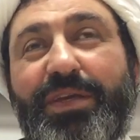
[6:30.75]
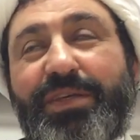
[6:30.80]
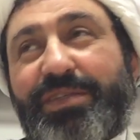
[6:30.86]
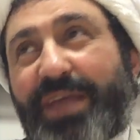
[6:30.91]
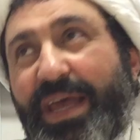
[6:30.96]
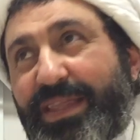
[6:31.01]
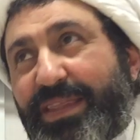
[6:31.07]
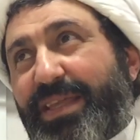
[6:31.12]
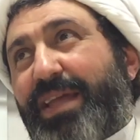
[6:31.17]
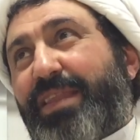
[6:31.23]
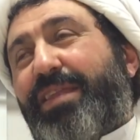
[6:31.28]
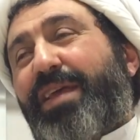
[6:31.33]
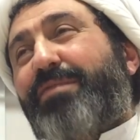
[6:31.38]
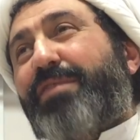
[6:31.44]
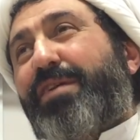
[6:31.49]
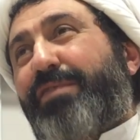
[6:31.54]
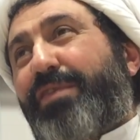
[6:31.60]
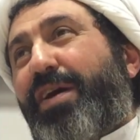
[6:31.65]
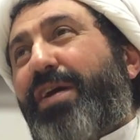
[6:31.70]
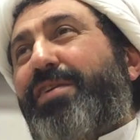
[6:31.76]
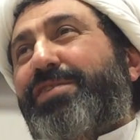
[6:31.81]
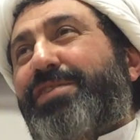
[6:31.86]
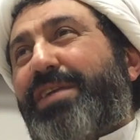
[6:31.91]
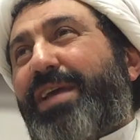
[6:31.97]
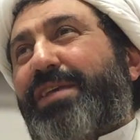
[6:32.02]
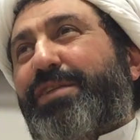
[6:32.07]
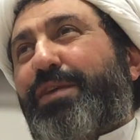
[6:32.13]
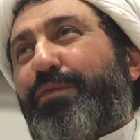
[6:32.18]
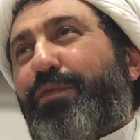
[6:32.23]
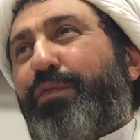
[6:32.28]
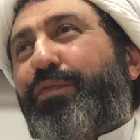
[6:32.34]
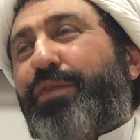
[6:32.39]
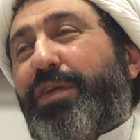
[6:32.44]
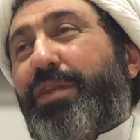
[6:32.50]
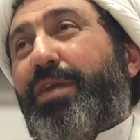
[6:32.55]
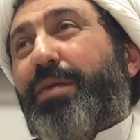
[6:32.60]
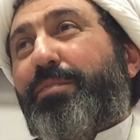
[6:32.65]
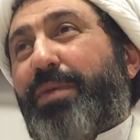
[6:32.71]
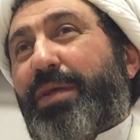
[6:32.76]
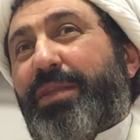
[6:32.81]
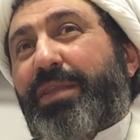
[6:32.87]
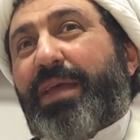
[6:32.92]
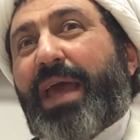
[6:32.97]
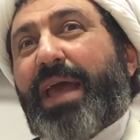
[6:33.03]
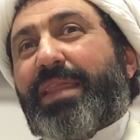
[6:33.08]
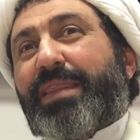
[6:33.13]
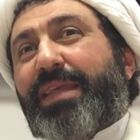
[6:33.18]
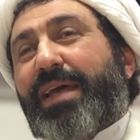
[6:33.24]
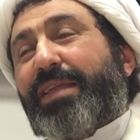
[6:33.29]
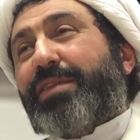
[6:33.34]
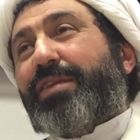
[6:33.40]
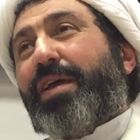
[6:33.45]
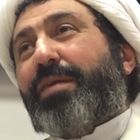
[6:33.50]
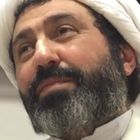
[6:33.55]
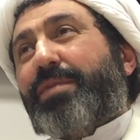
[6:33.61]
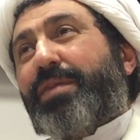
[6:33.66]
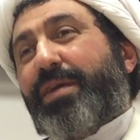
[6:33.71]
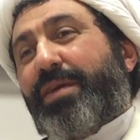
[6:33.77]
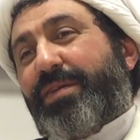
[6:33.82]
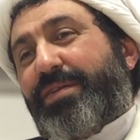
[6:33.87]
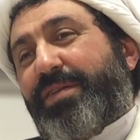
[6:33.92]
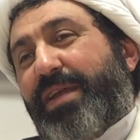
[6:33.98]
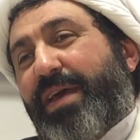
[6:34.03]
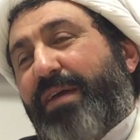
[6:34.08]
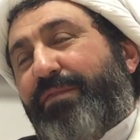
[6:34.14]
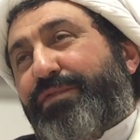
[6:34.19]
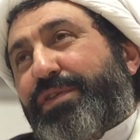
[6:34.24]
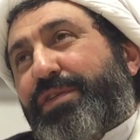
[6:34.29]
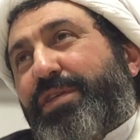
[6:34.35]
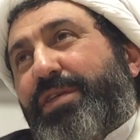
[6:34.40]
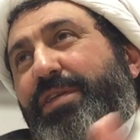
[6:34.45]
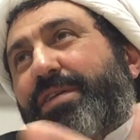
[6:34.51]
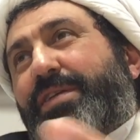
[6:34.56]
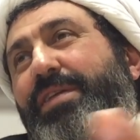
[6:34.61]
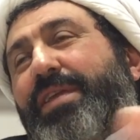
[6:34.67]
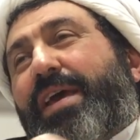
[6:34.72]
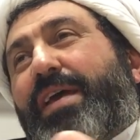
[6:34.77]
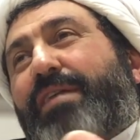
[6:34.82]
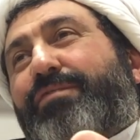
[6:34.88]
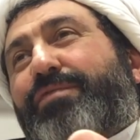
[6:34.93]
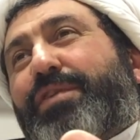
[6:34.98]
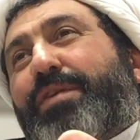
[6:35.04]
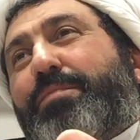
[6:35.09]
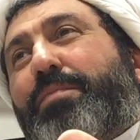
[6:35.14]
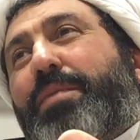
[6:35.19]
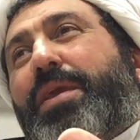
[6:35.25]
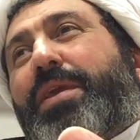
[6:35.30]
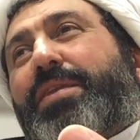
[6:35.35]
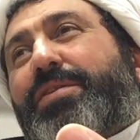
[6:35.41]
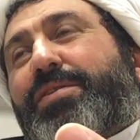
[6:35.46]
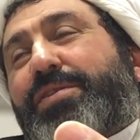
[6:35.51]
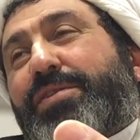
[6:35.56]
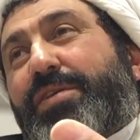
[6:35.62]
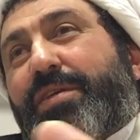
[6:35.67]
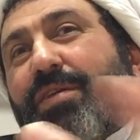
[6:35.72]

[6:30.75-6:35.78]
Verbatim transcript: Yes, at that time they were honestly asking for freedom, but at that time their nafs didn't have the means.